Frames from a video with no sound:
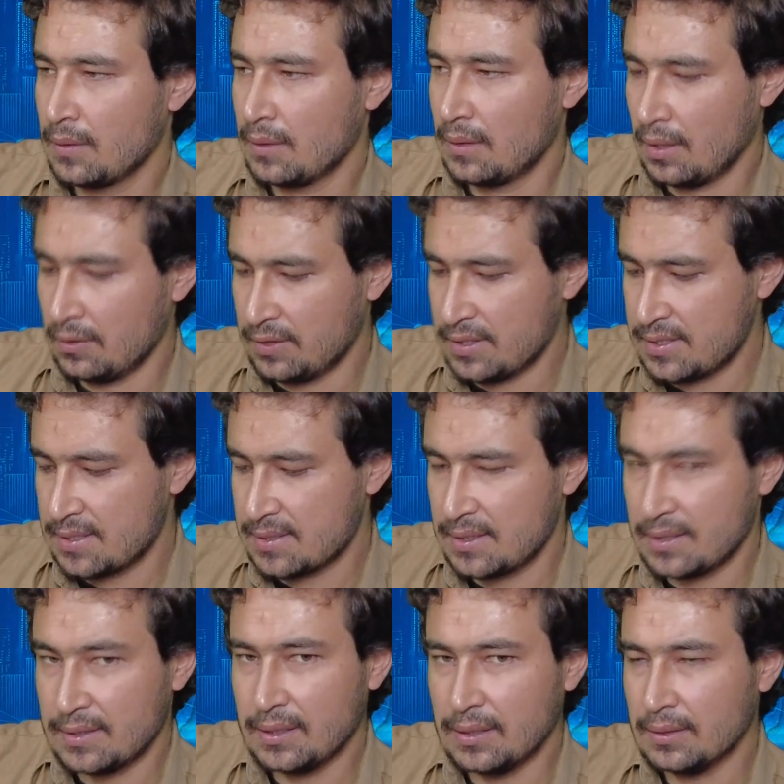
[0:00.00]
Now this is
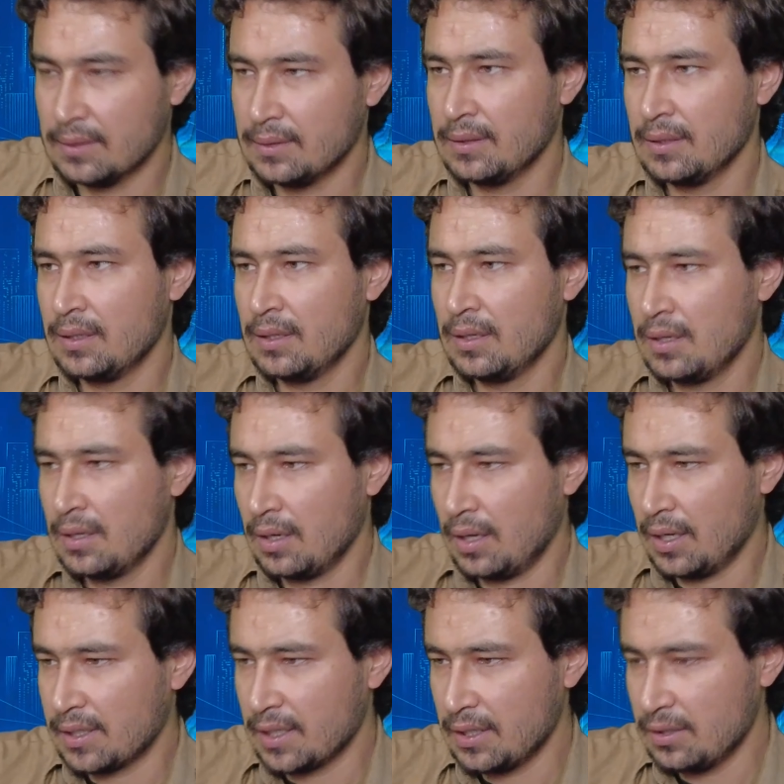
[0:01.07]
ready. I
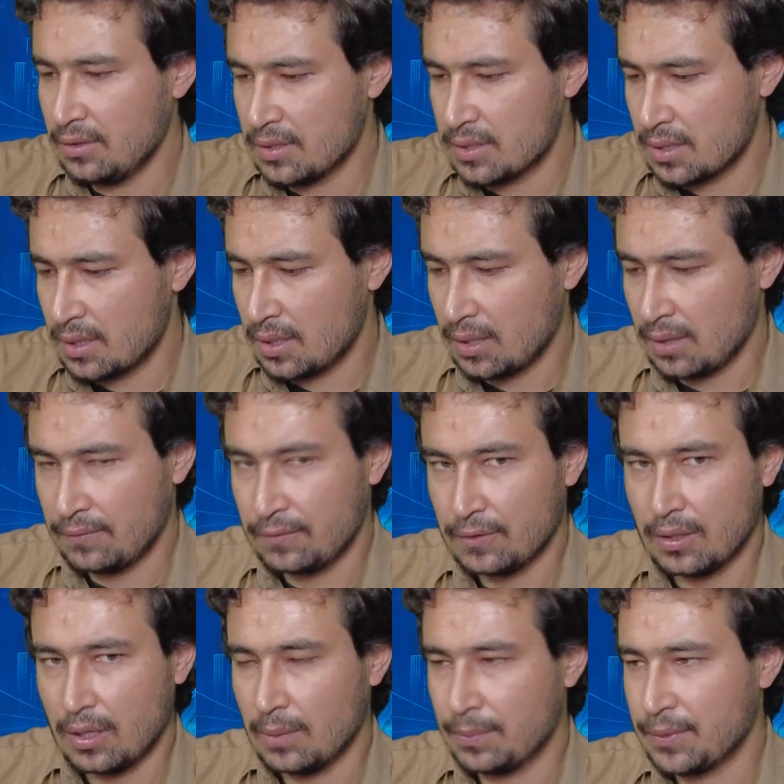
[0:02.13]
can use for
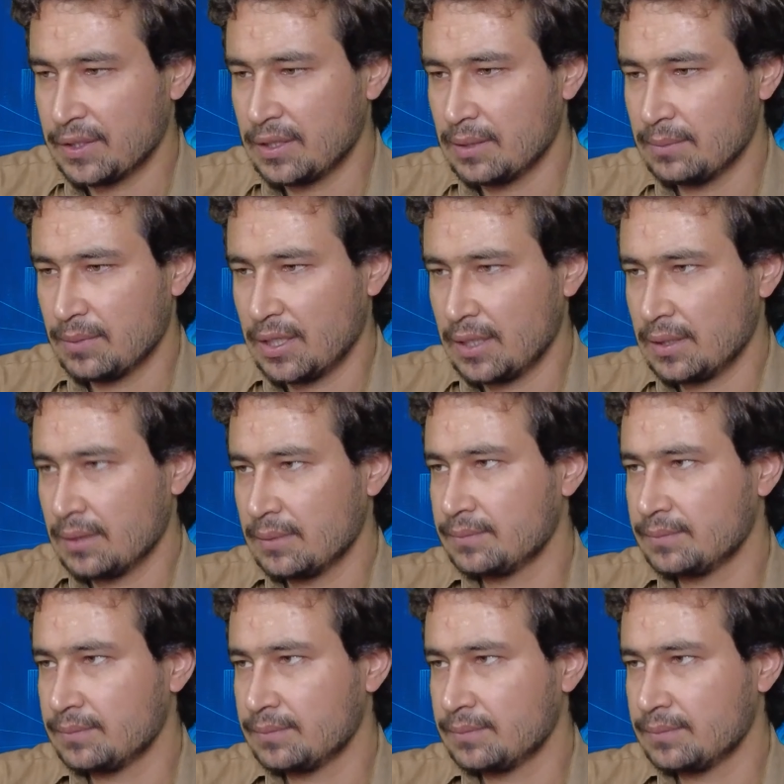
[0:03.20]
operating my